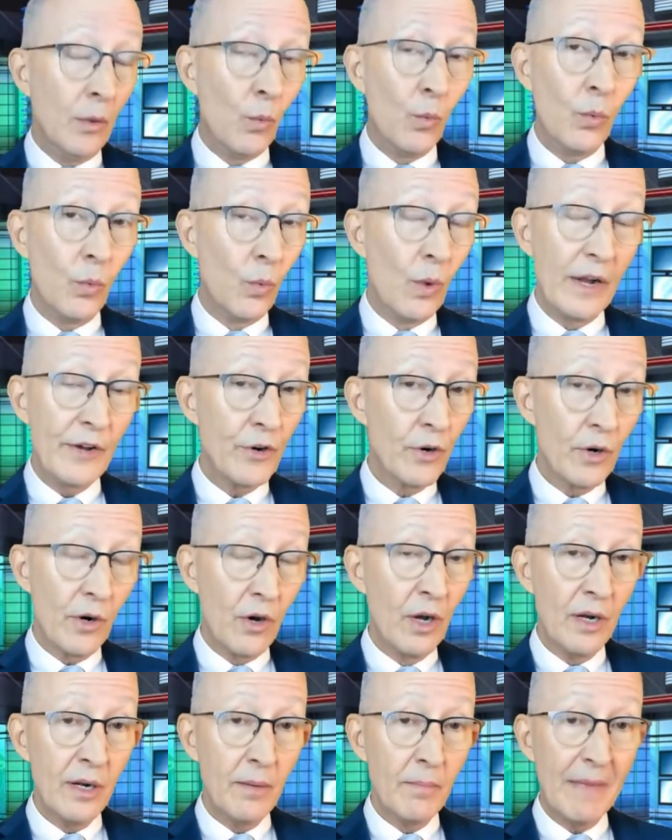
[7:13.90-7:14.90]
While you're
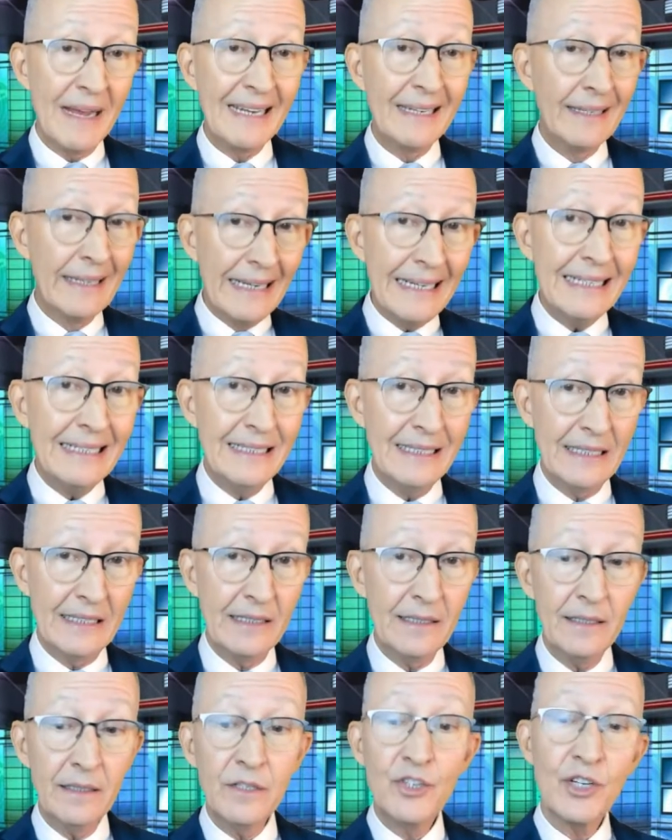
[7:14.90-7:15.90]
on my
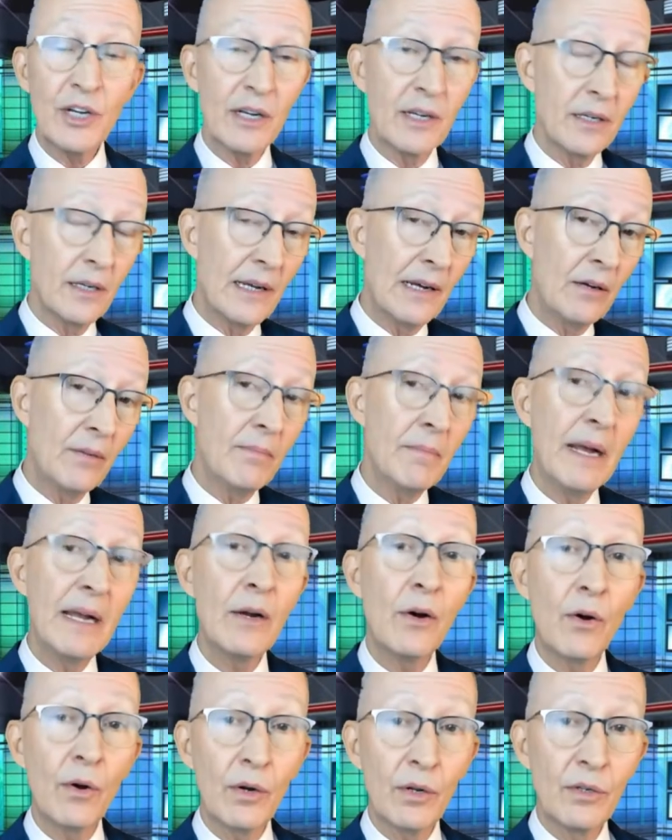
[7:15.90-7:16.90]
LinkedIn, check out my
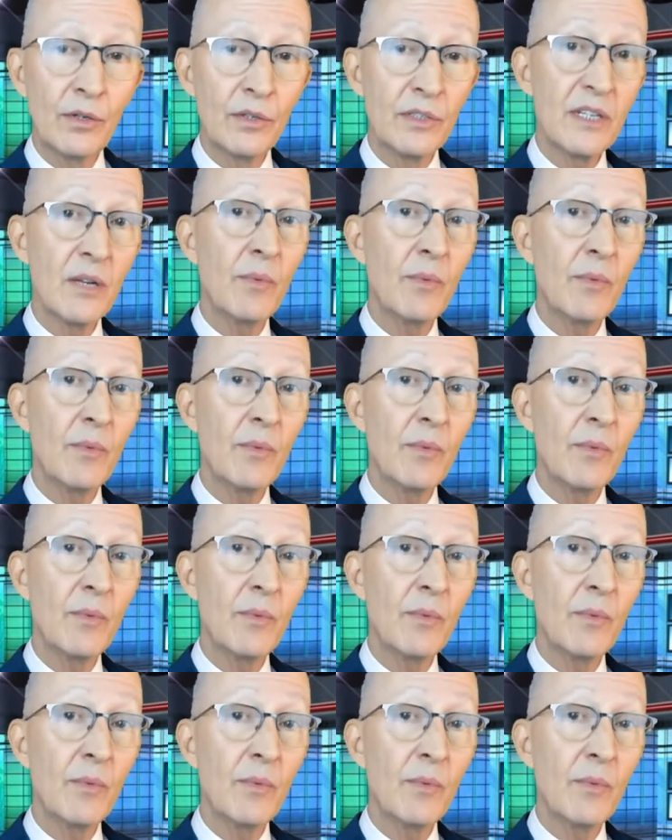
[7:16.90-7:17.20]
articles.